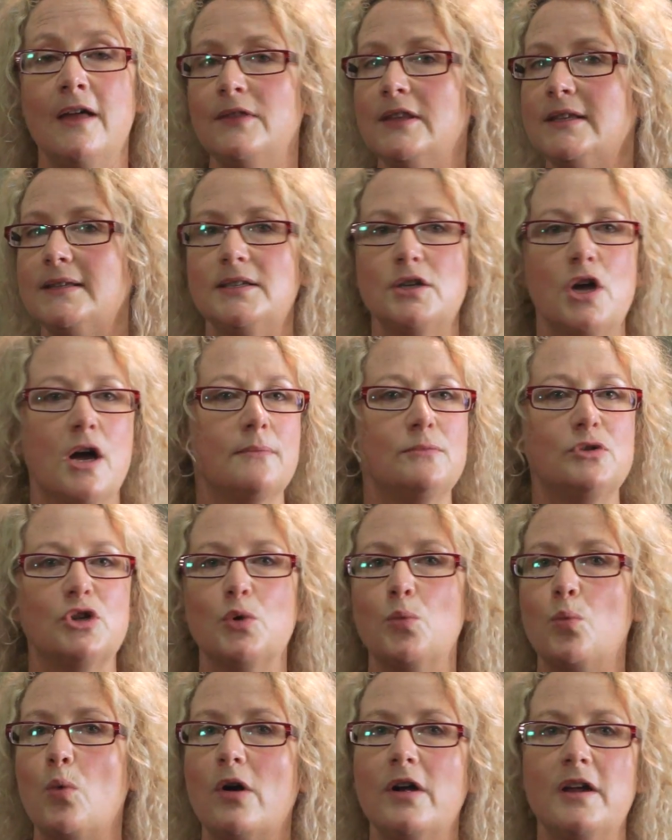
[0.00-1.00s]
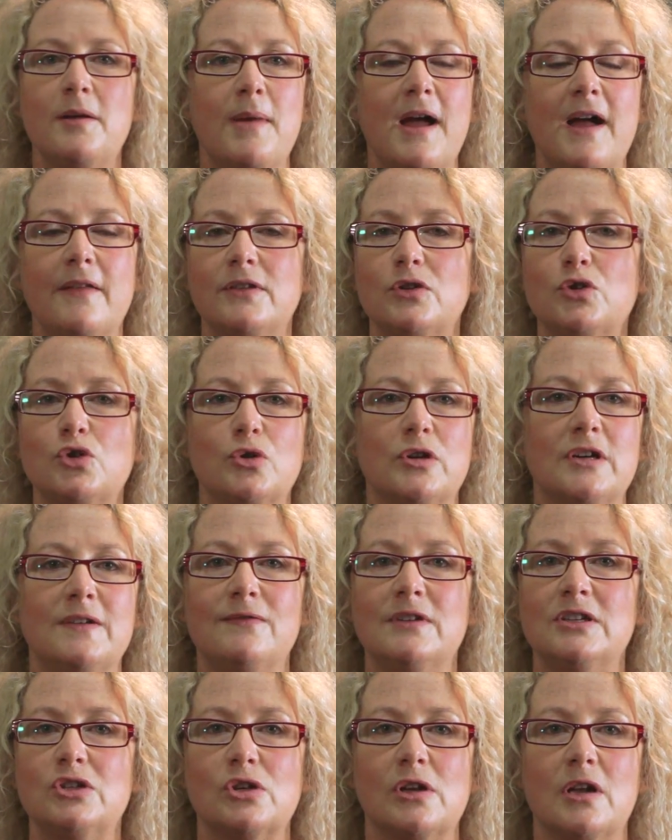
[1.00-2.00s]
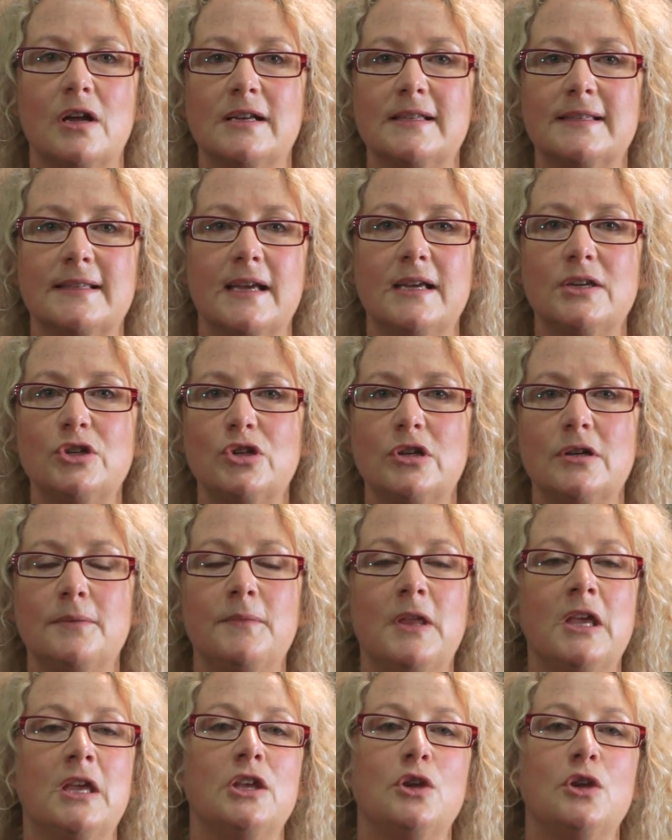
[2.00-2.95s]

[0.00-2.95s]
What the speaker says: This time, don't worry about the tree visualization.